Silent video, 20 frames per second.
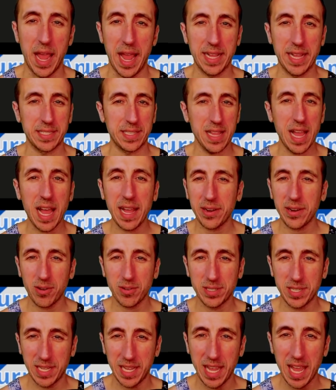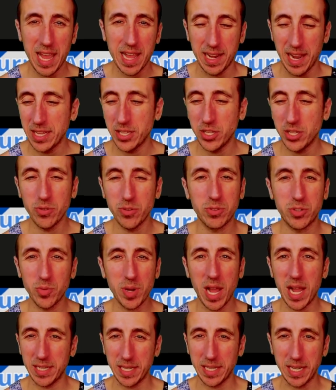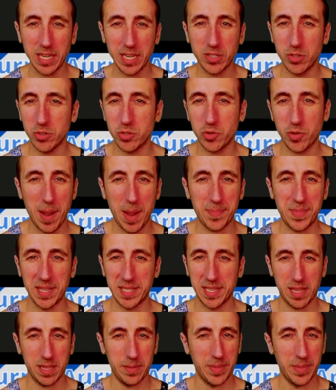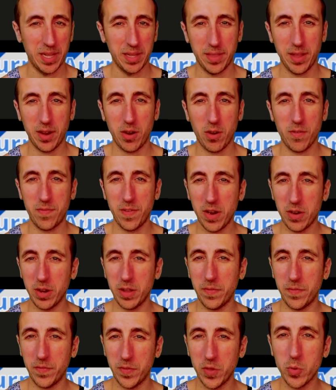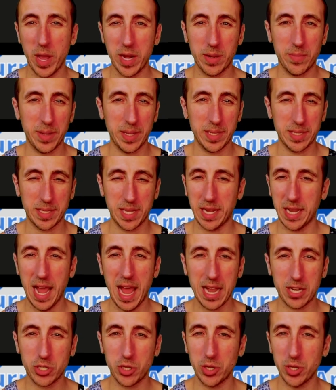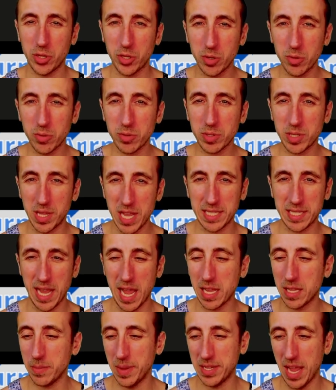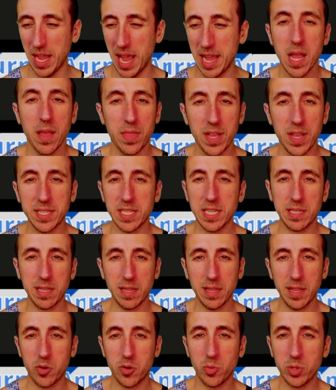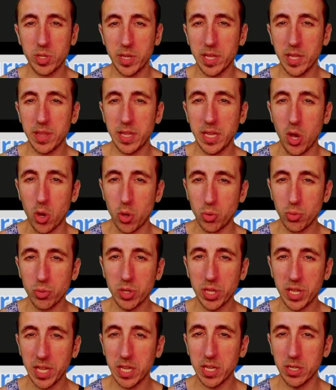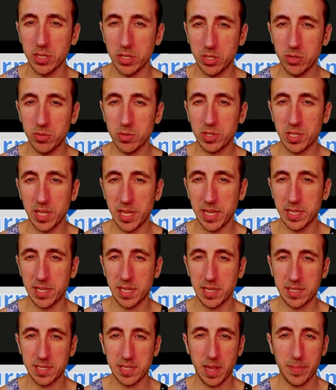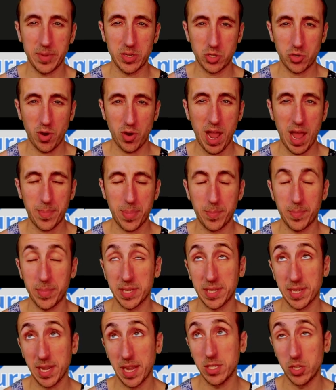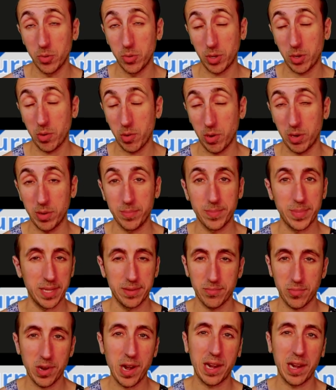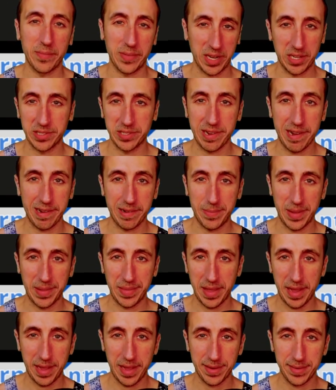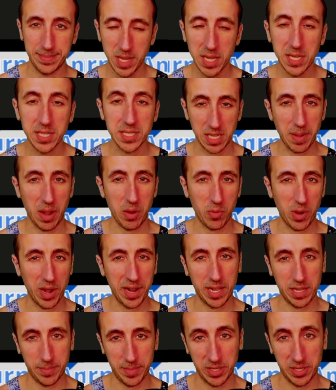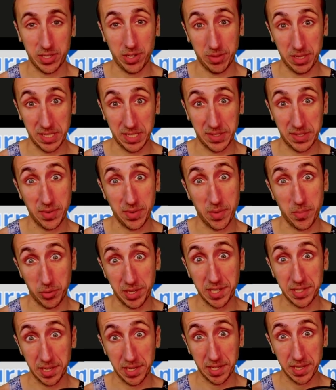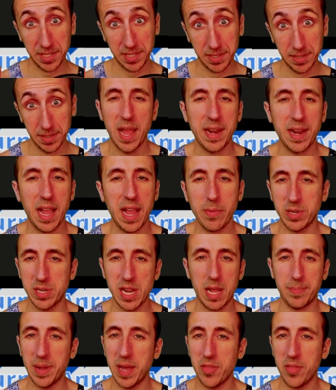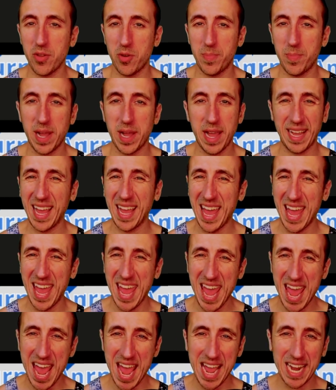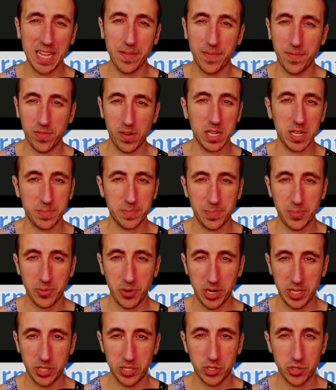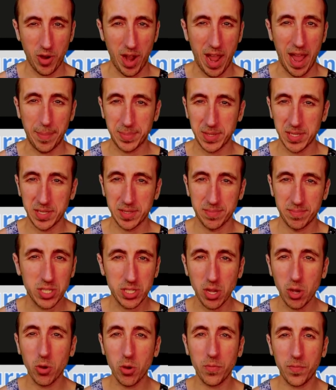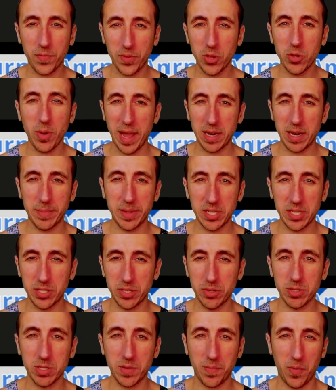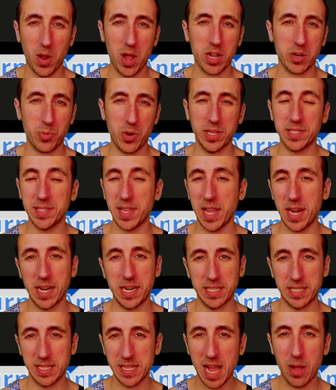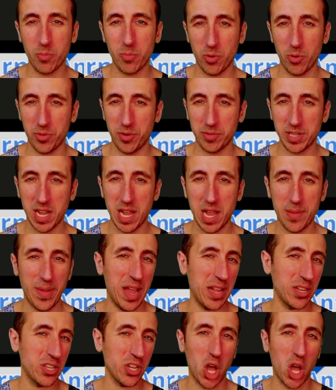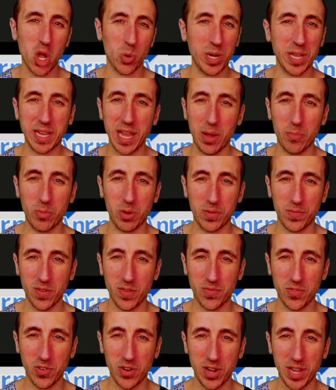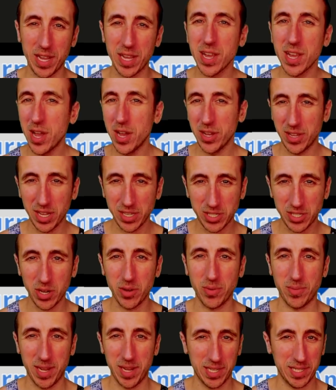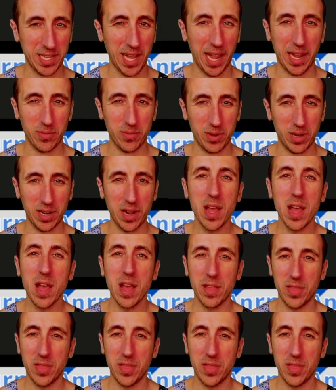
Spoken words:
It's not hard to get, and you do not need to trap this element. There are very few enemies that can actually use this element. This is literally the only useless summon trap besides Unicorn, but we're not even going to talk about that. See my white element tier list for more details. And I would not bother buying any Frog Prince traps. So few enemies use Frog Prince that it is not worth your time, and you already get one for free. You don't need a second one.